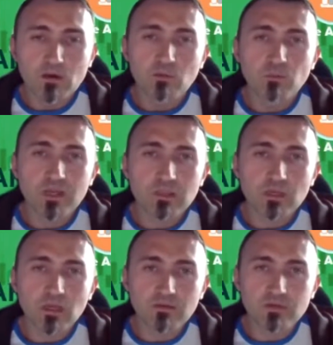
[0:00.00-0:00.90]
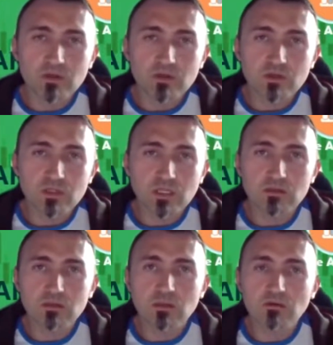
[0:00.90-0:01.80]
But after
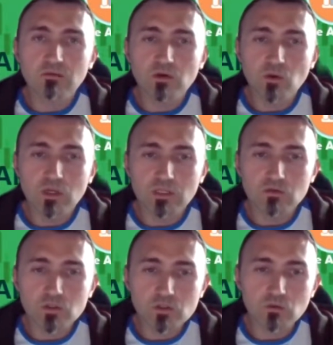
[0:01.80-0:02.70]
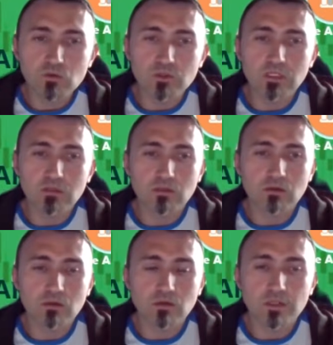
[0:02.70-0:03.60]
that, everyone understood that
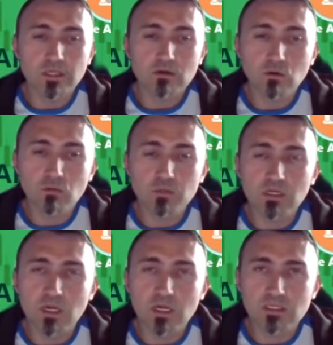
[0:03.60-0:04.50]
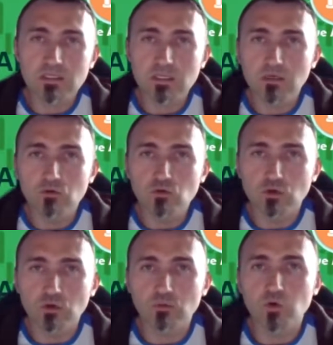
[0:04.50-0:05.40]
the economic crisis here in
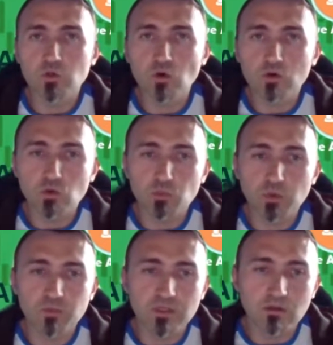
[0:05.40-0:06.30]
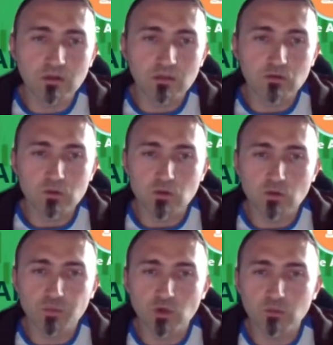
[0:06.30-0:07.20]
Europe was going to be bigger, and also
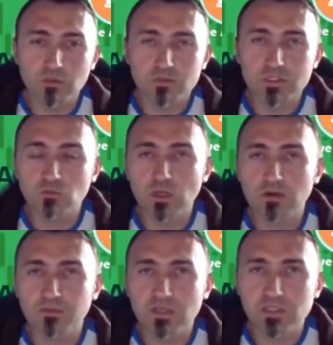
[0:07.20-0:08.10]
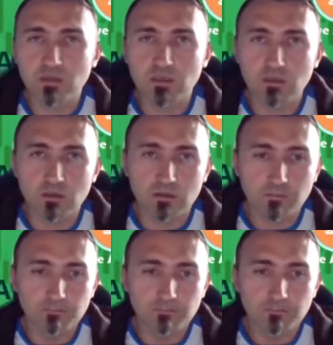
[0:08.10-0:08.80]
the problems that we are facing here,